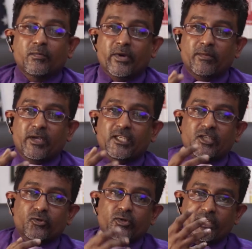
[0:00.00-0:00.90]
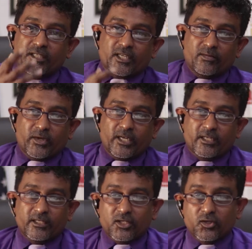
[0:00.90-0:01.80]
by many students and
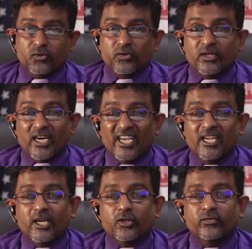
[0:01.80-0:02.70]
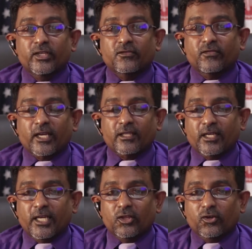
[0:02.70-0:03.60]
parents, to highlight on this fact
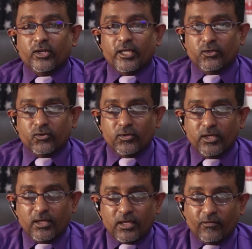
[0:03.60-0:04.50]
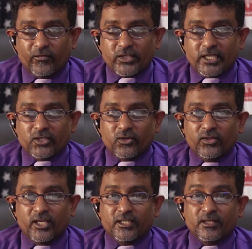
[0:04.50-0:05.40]
that I thought I should emphasize on
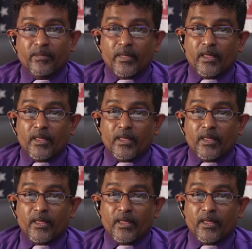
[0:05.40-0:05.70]
this.